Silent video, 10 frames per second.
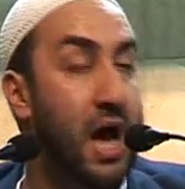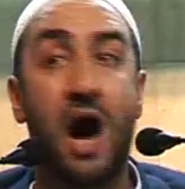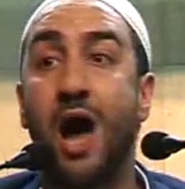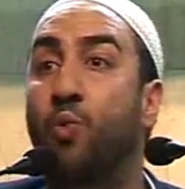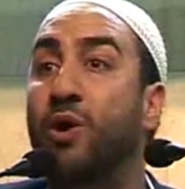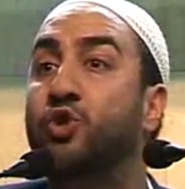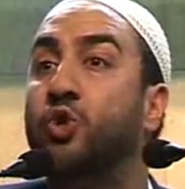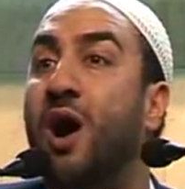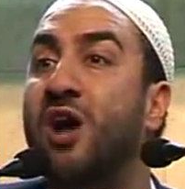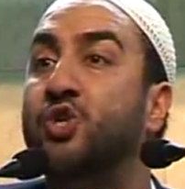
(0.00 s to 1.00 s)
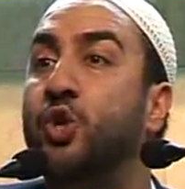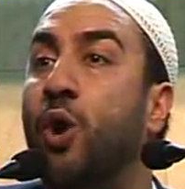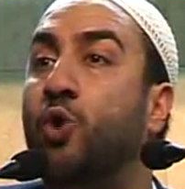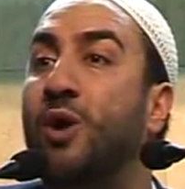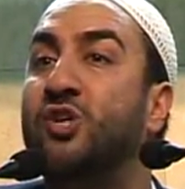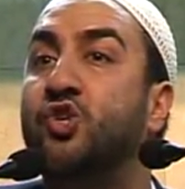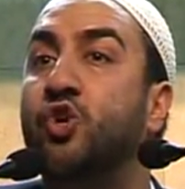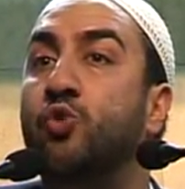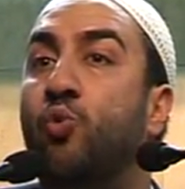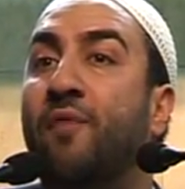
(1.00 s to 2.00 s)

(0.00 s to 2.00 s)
I want to ask you a question.